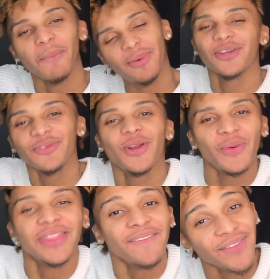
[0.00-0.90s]
Boy, you know
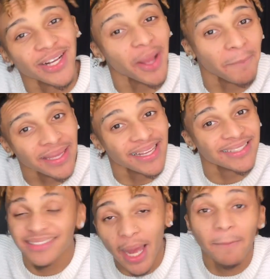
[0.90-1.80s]
what the fuck I mean.
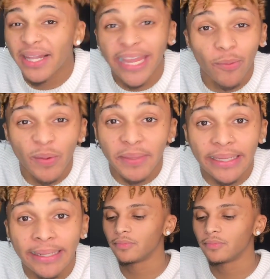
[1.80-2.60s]
Stop playing with me.